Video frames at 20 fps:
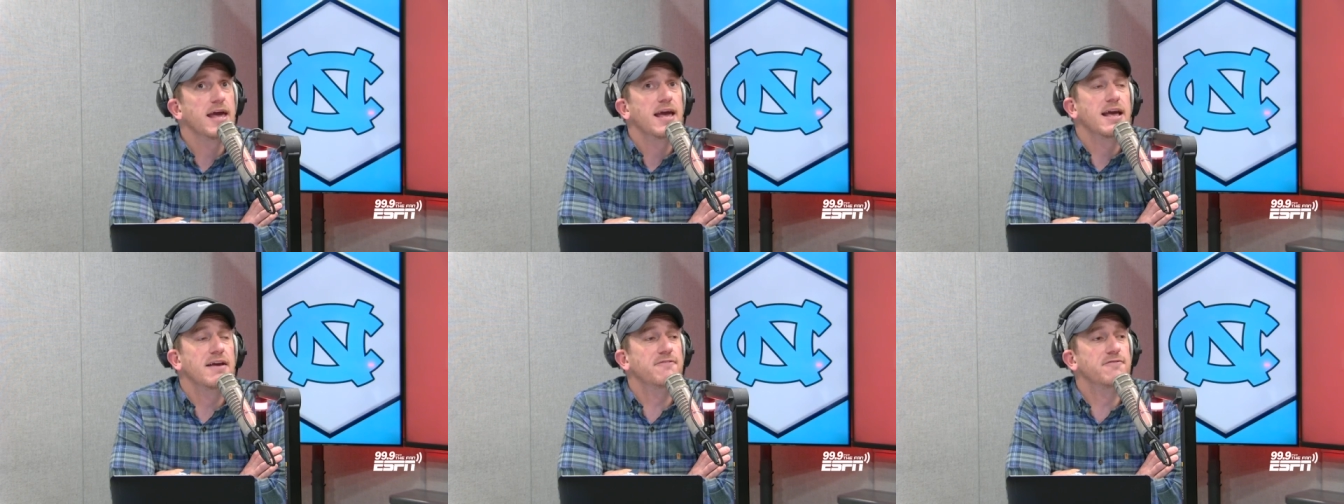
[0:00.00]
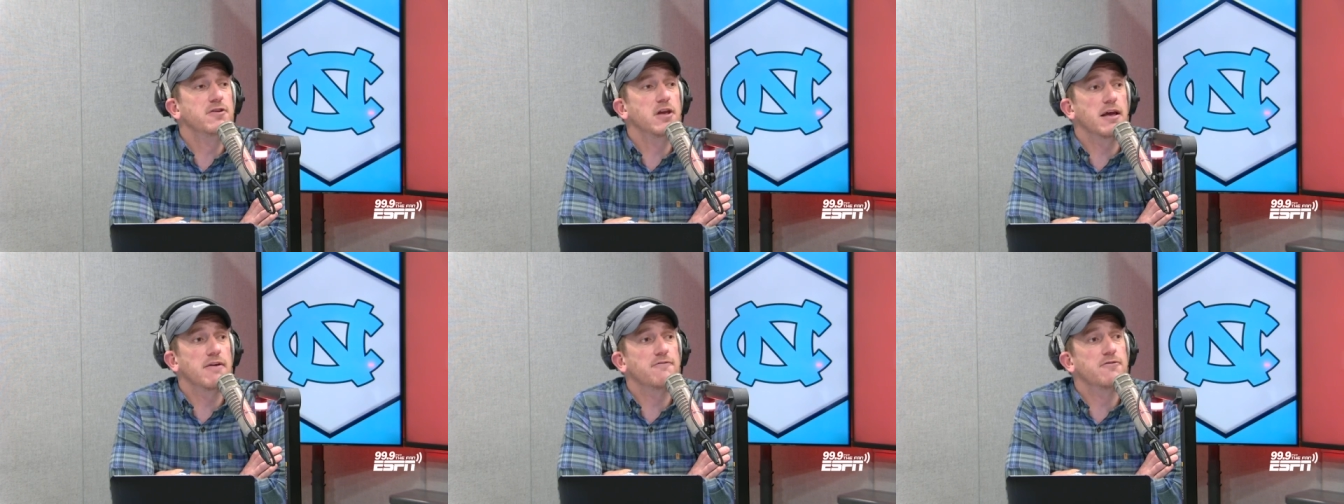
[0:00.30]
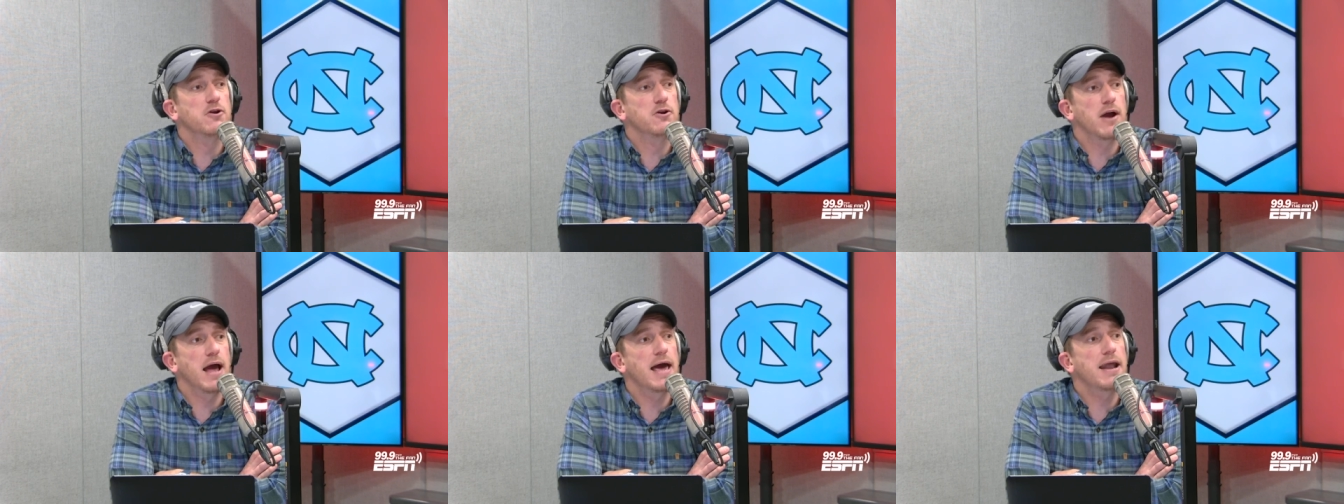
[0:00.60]
if, if
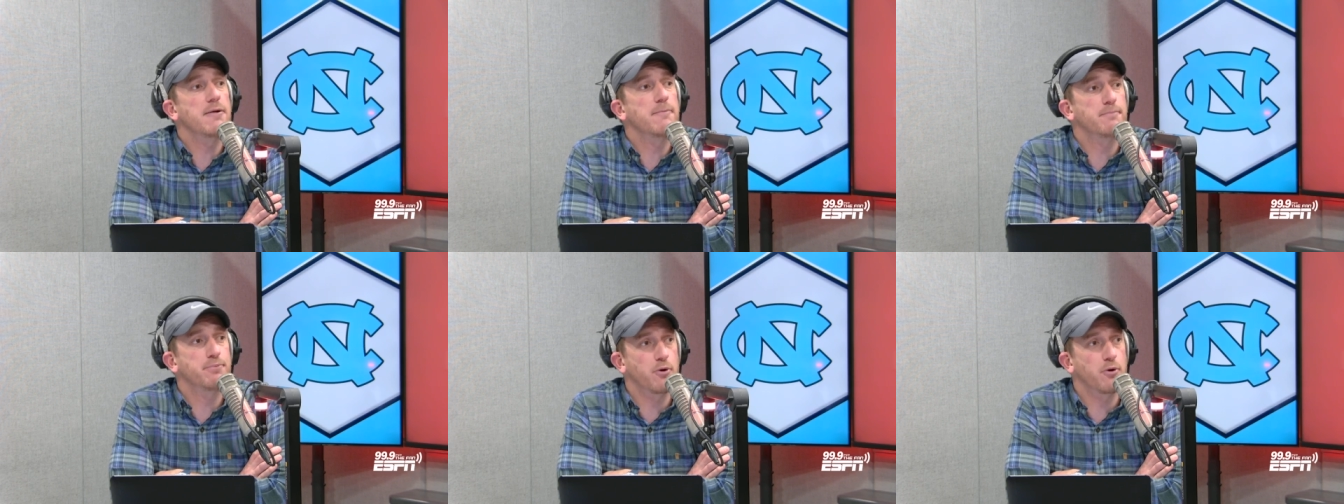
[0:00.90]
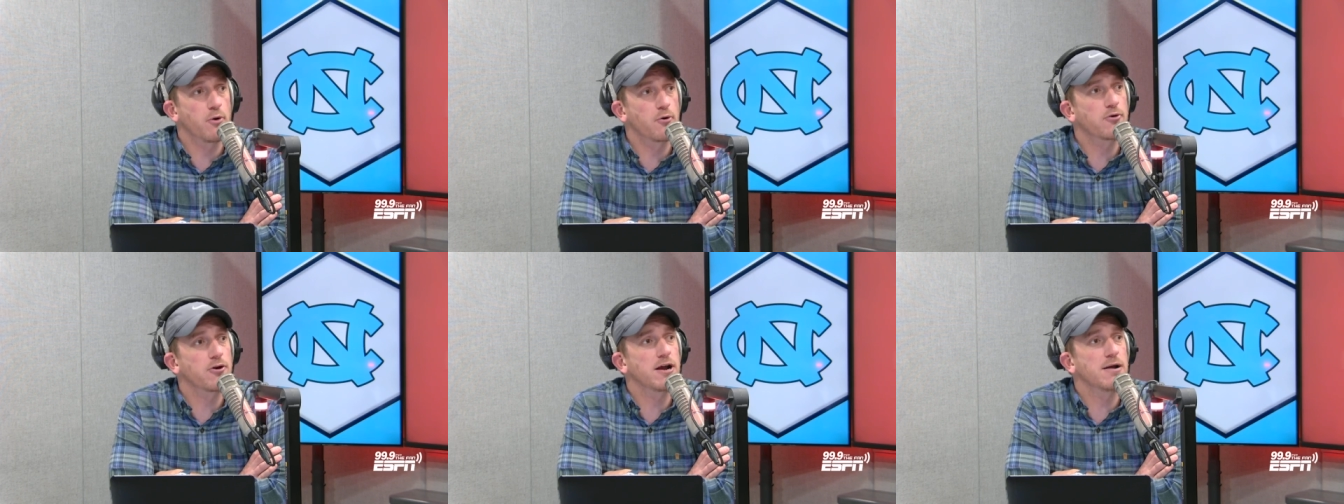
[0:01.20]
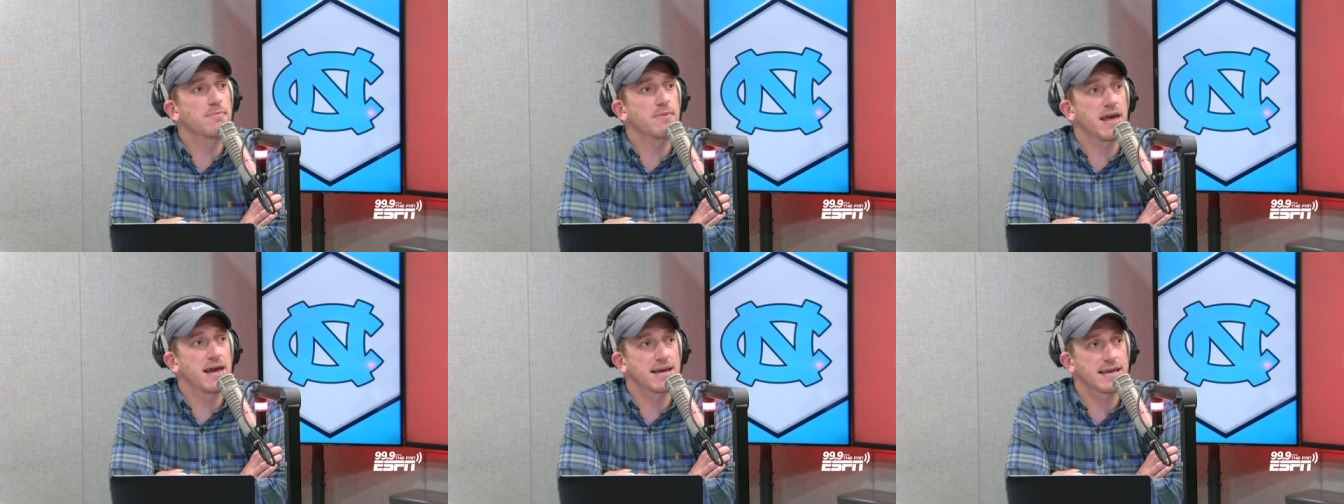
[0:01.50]
you're at a
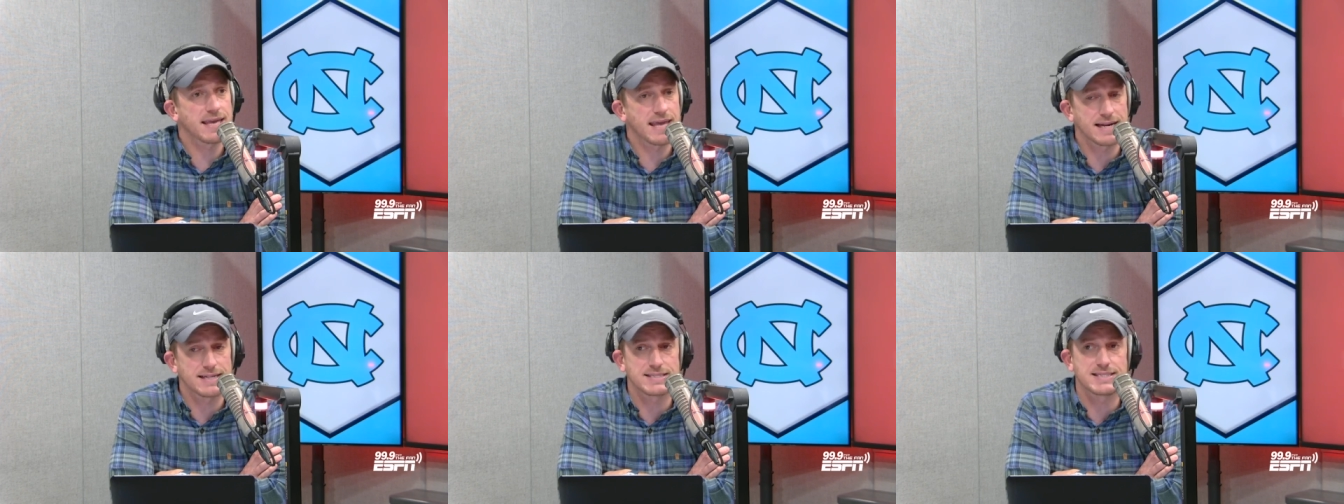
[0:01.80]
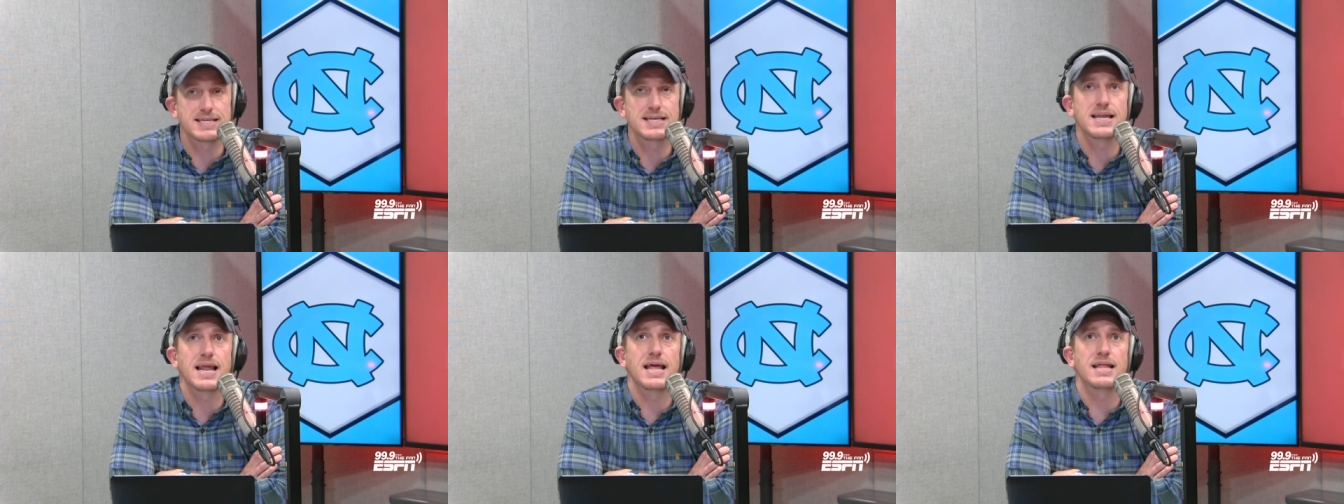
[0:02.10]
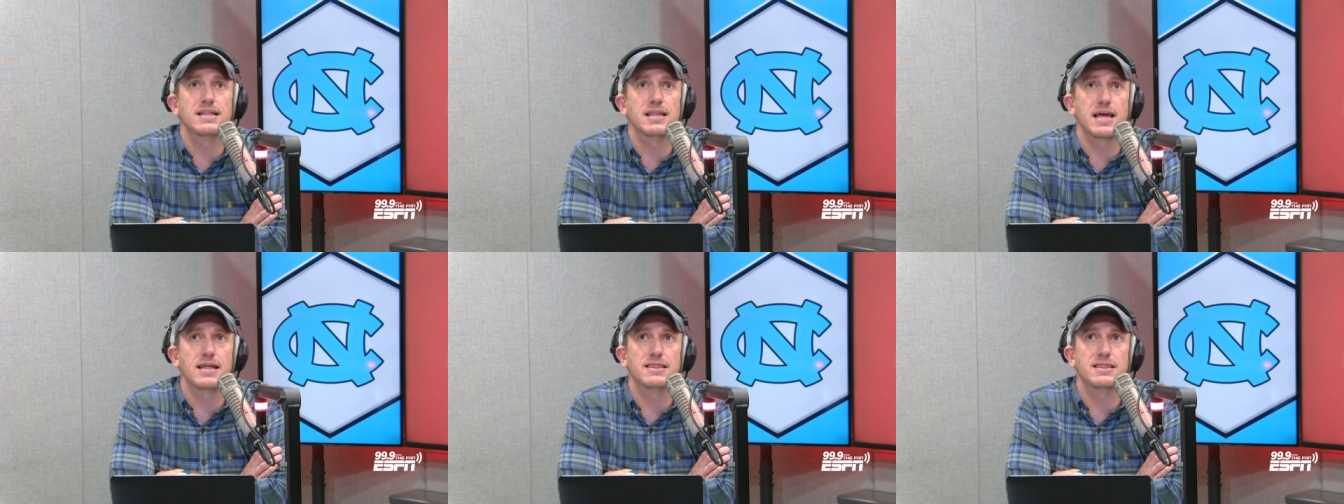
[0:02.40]
program that gets it
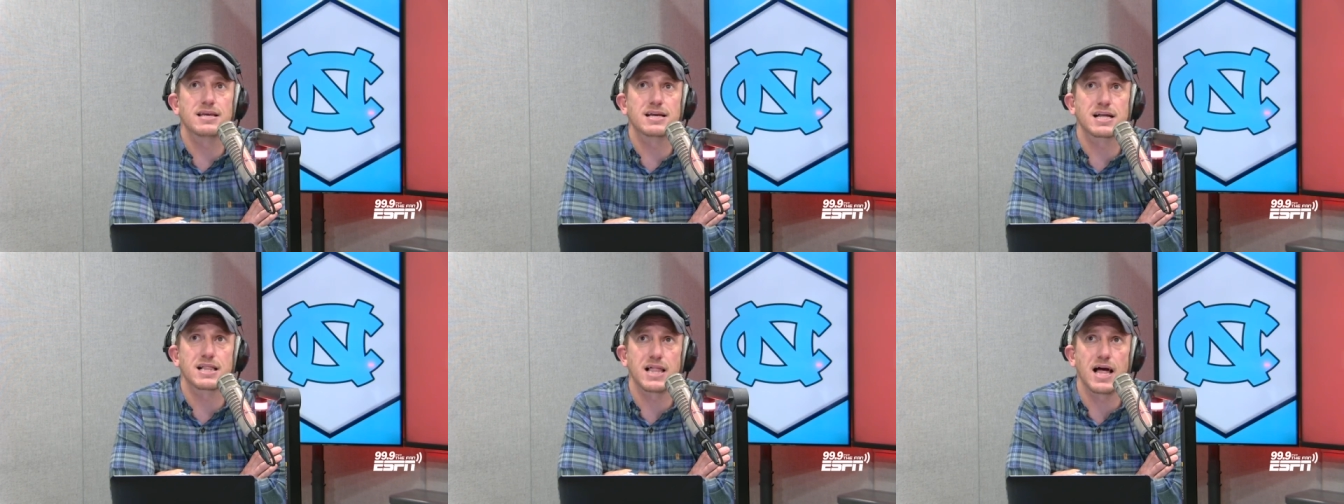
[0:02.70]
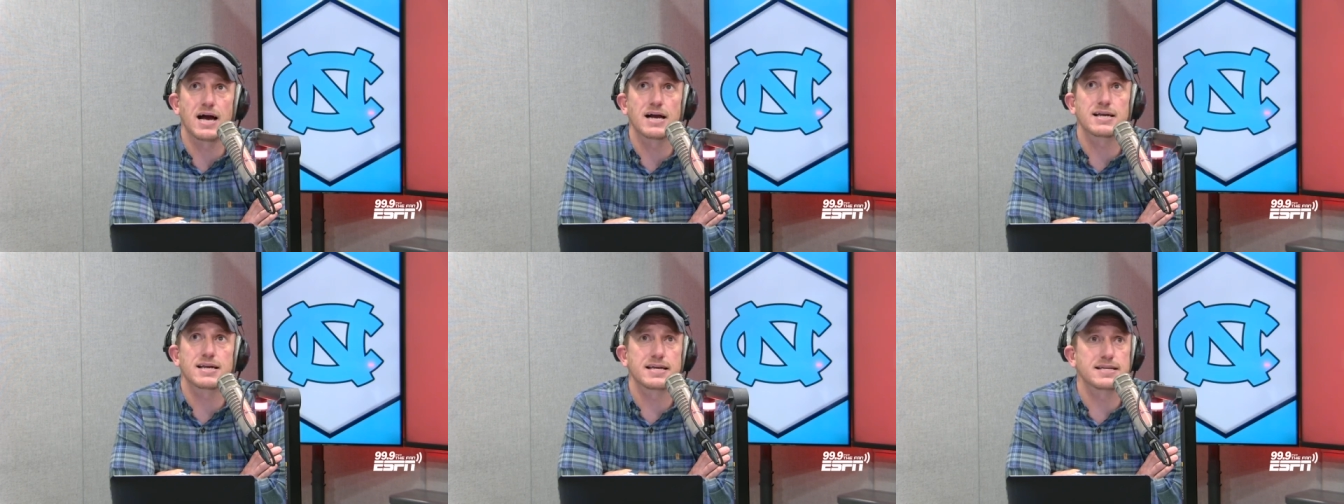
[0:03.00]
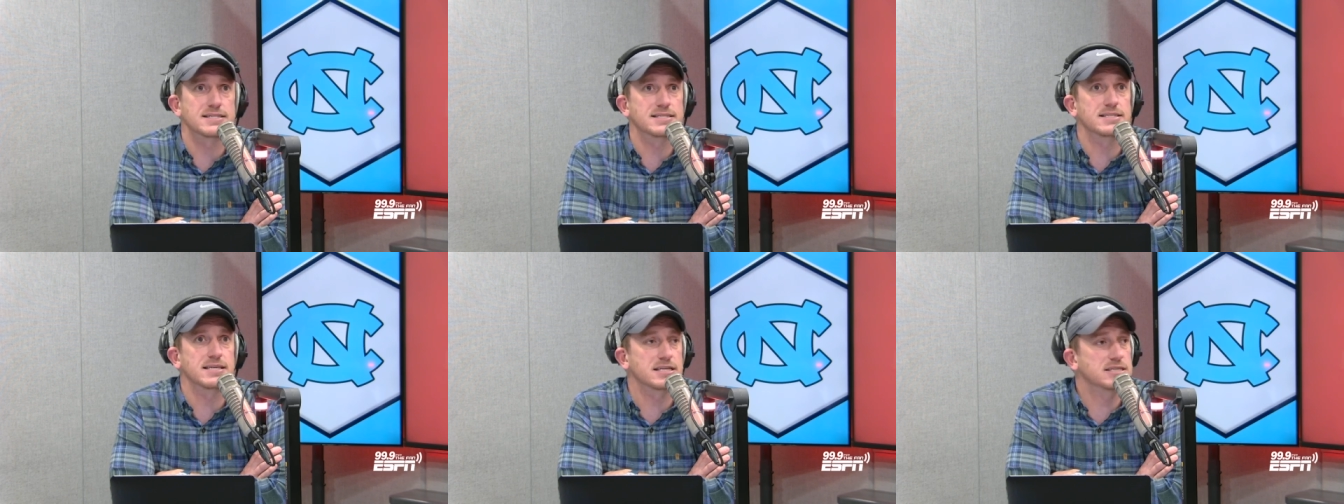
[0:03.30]
and, and the clock
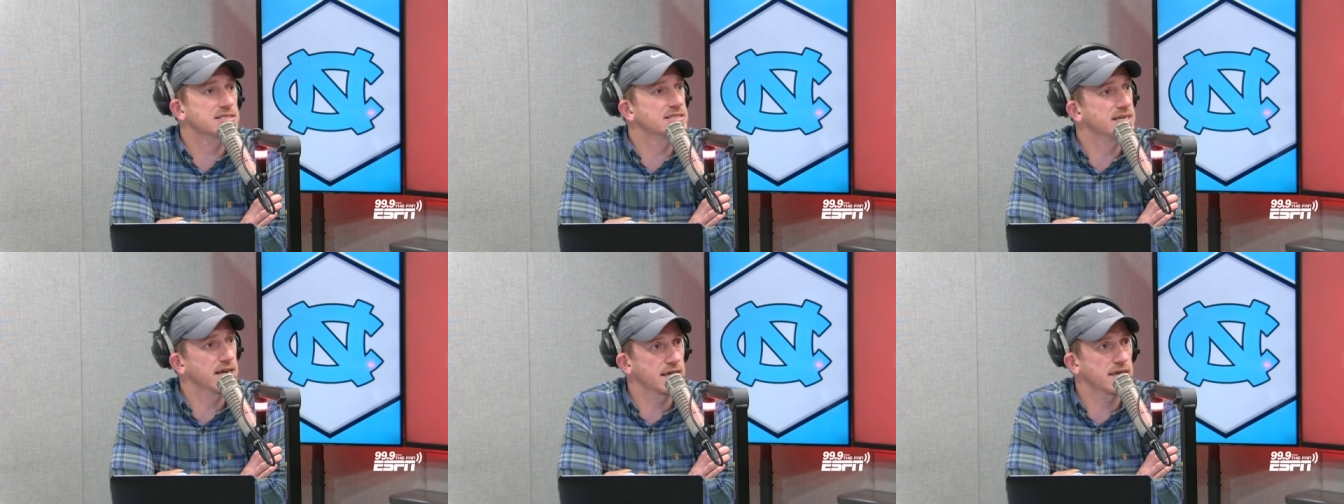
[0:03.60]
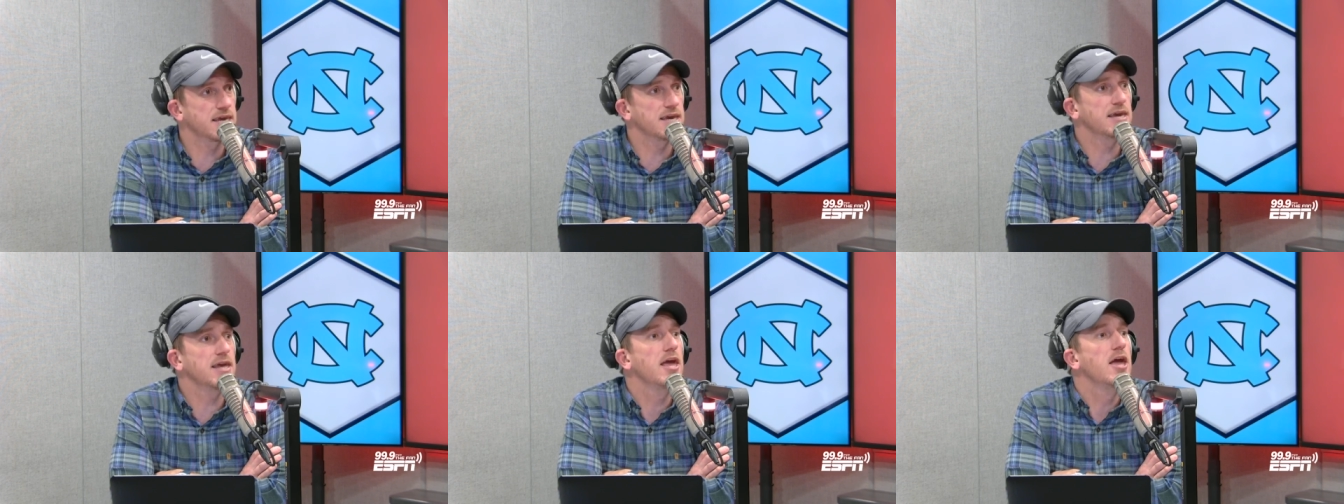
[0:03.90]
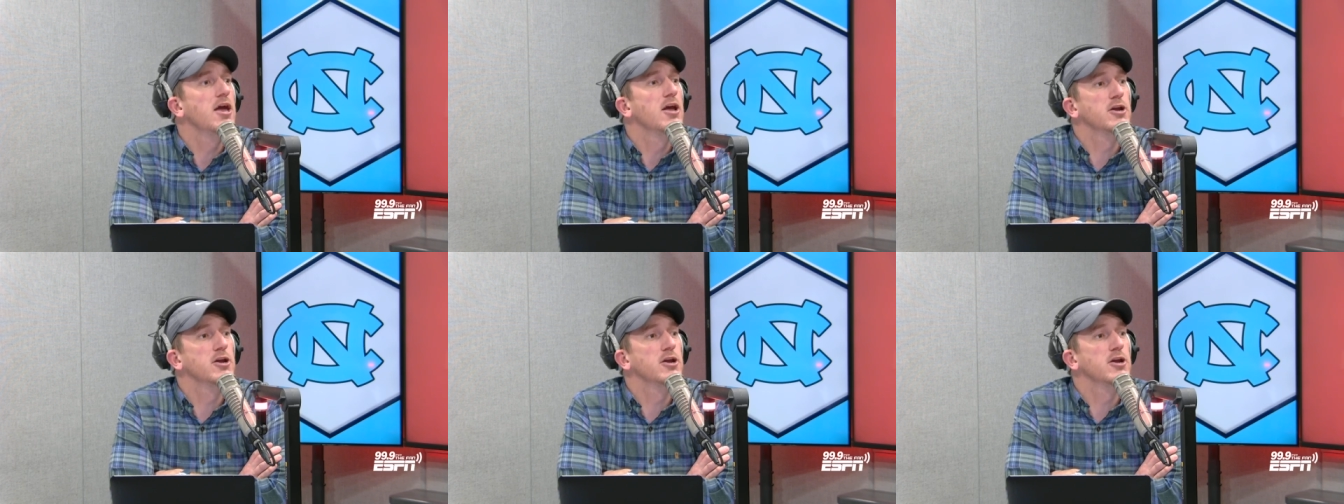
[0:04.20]
is, is ticking,